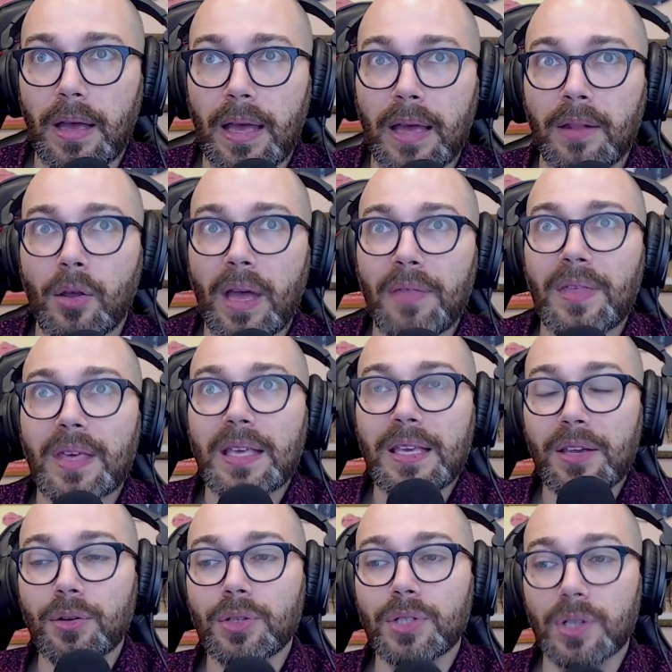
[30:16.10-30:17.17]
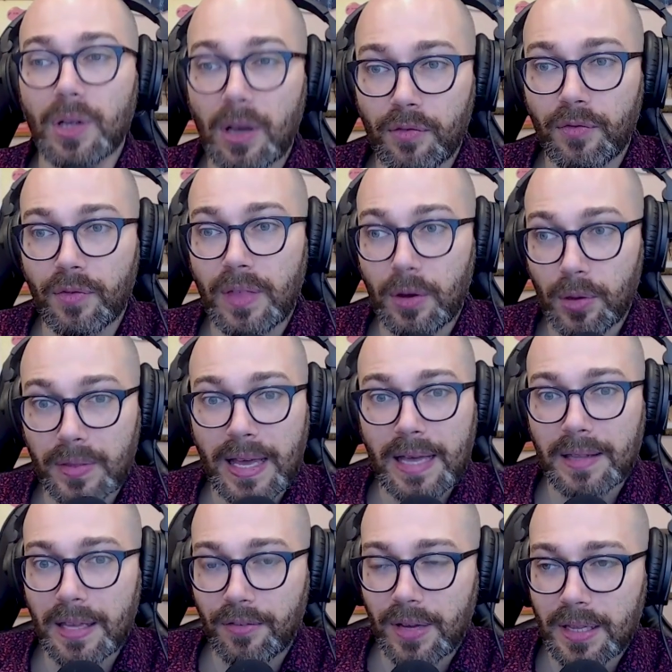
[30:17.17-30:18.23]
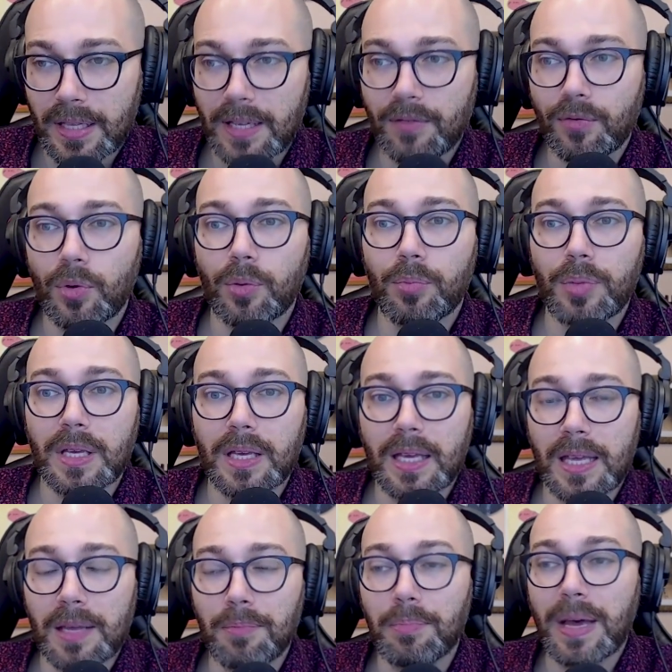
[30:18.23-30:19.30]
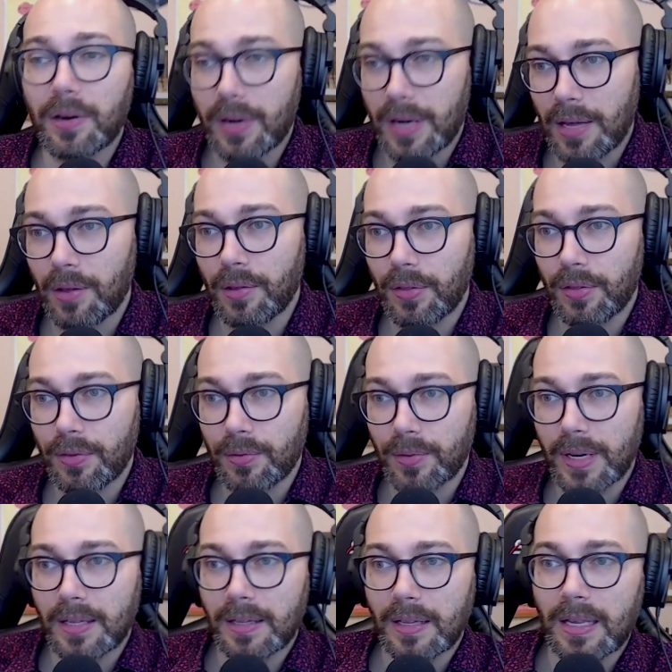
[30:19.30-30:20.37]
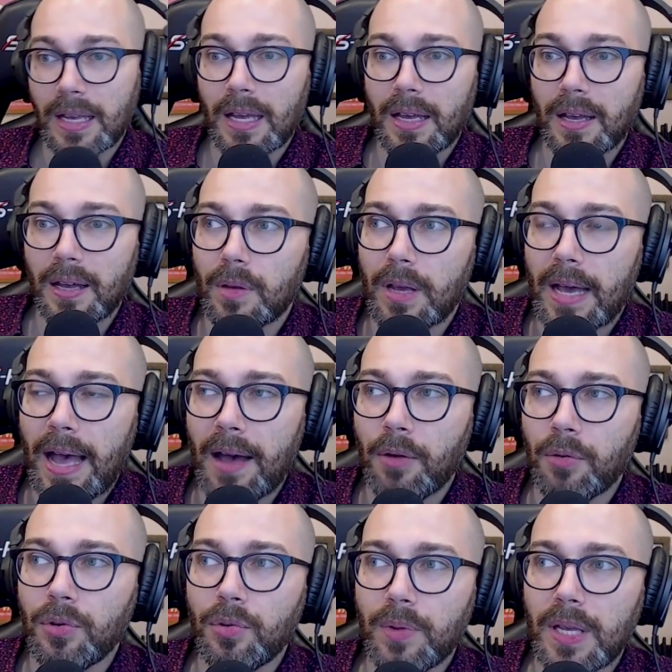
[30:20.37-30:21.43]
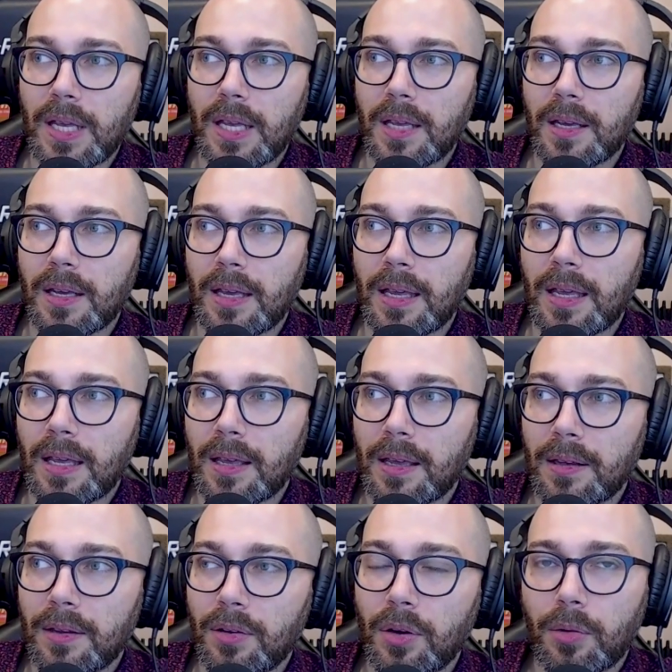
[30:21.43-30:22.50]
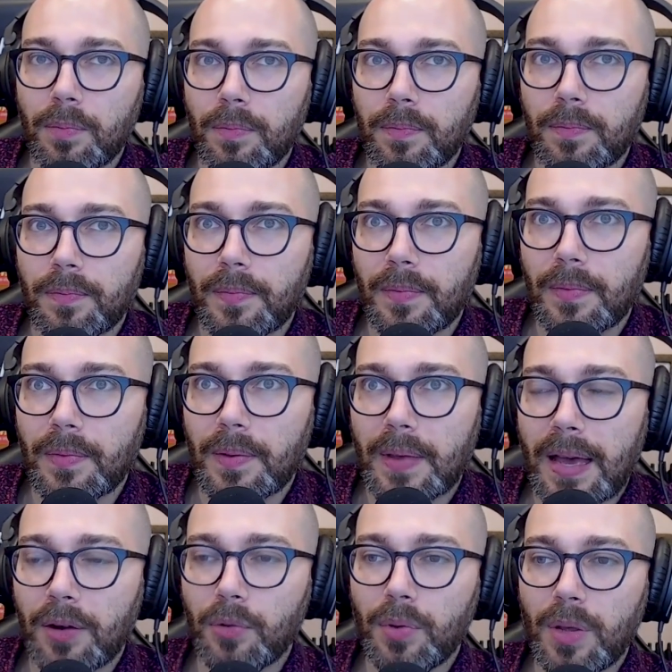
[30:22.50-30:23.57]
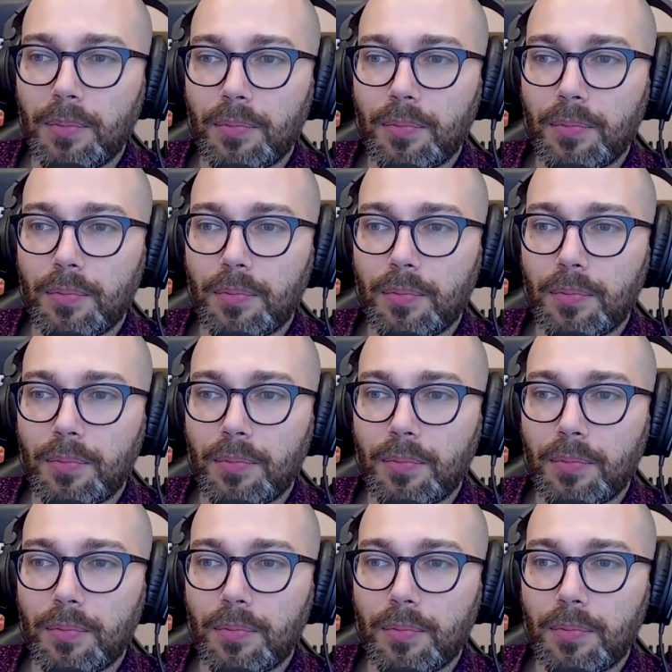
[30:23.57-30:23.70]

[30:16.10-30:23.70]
and the years of that life I live will be in better health, right? How do we, how do we